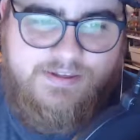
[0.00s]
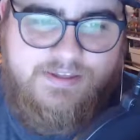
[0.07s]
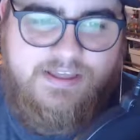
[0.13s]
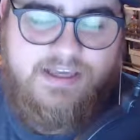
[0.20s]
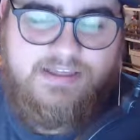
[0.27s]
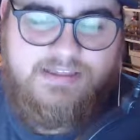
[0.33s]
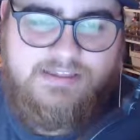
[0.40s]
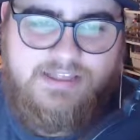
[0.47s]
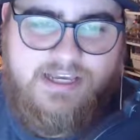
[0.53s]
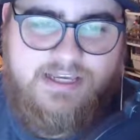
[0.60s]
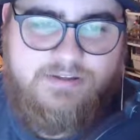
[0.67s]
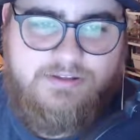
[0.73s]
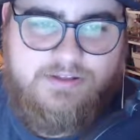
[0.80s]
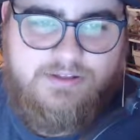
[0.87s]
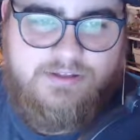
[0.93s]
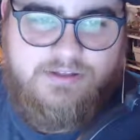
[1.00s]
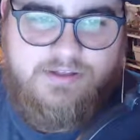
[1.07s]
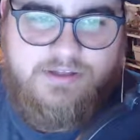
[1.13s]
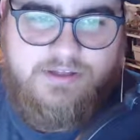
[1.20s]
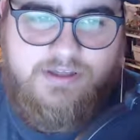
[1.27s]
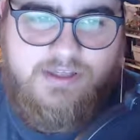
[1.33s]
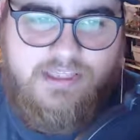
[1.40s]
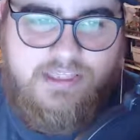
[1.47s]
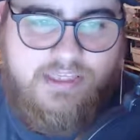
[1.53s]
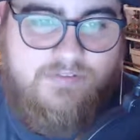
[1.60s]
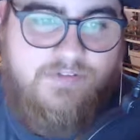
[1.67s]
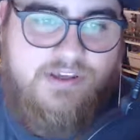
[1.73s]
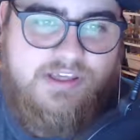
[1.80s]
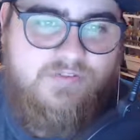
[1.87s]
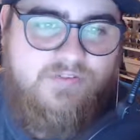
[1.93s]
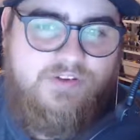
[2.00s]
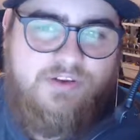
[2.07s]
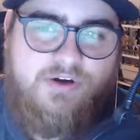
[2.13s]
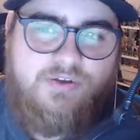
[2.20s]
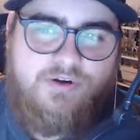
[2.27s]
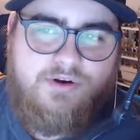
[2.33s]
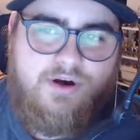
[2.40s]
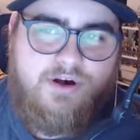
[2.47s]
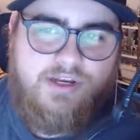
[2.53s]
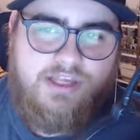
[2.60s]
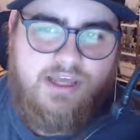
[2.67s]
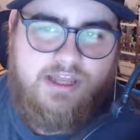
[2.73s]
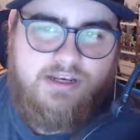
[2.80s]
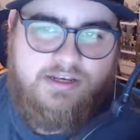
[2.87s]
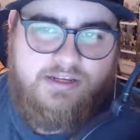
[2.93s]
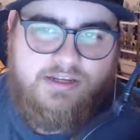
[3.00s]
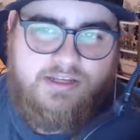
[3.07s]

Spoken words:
Yeah, exactly. Even though they're already on,